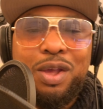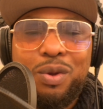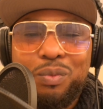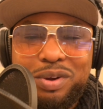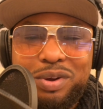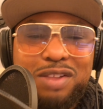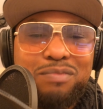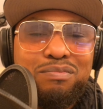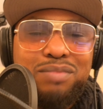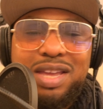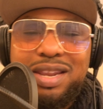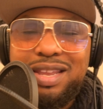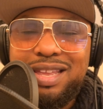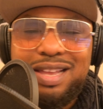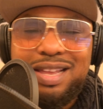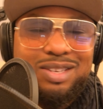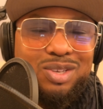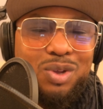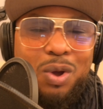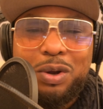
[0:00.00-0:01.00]
when the
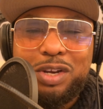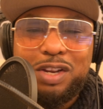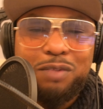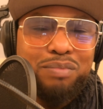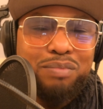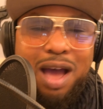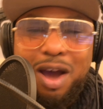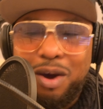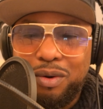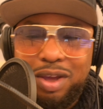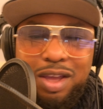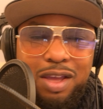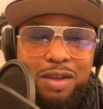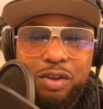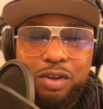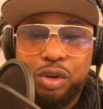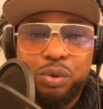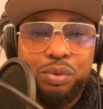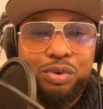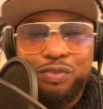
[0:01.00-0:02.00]
media talked about
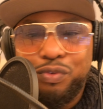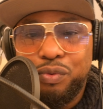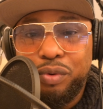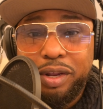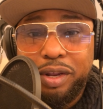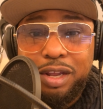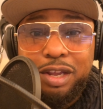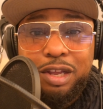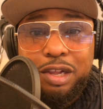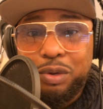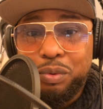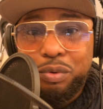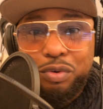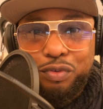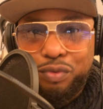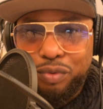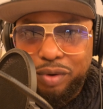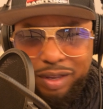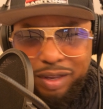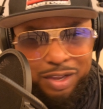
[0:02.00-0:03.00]
gluten-free,
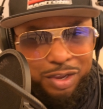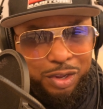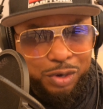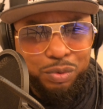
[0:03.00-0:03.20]
gluten-free,